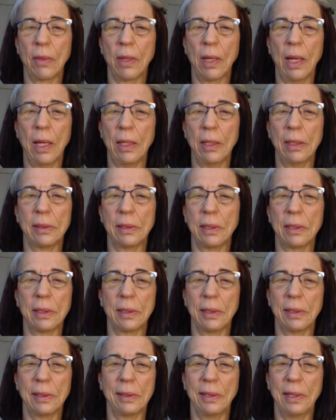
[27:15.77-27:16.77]
And
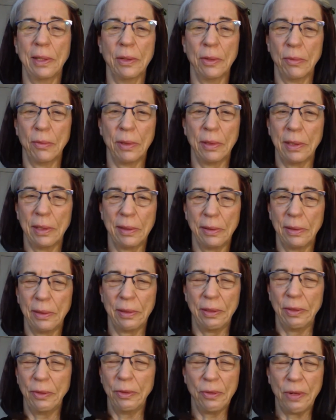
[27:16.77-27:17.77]
you
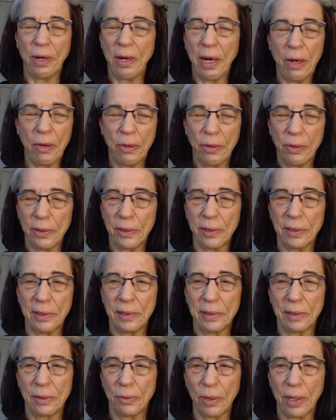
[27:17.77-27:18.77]
know how hard it
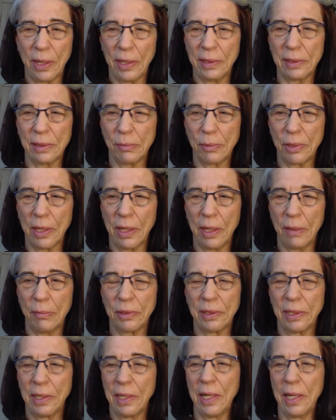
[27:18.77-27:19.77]
is to write
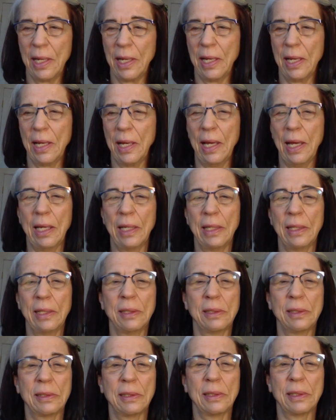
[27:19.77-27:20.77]
sometimes,
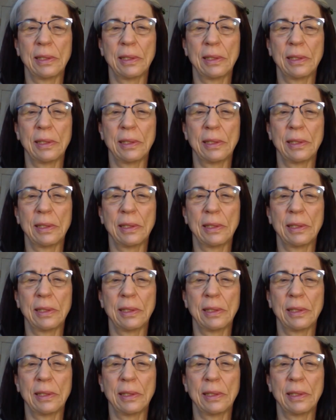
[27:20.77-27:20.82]
and